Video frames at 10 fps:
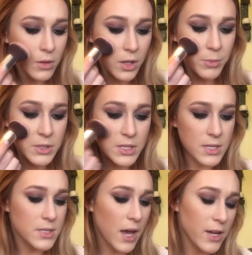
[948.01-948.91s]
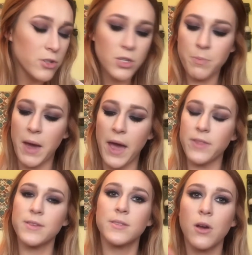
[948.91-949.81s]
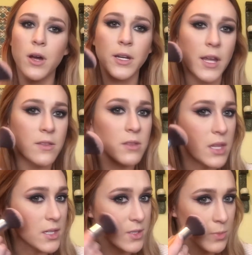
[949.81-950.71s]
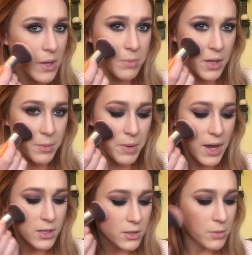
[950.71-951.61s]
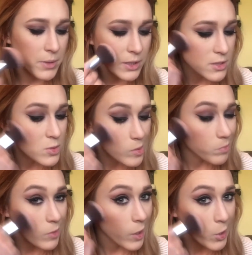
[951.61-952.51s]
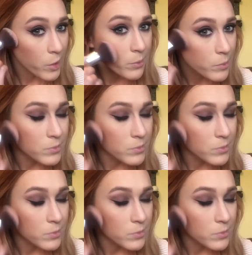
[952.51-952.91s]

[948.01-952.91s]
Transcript: And with this, I usually pat this on and then sweep. Like pat a little bit, sweep right here.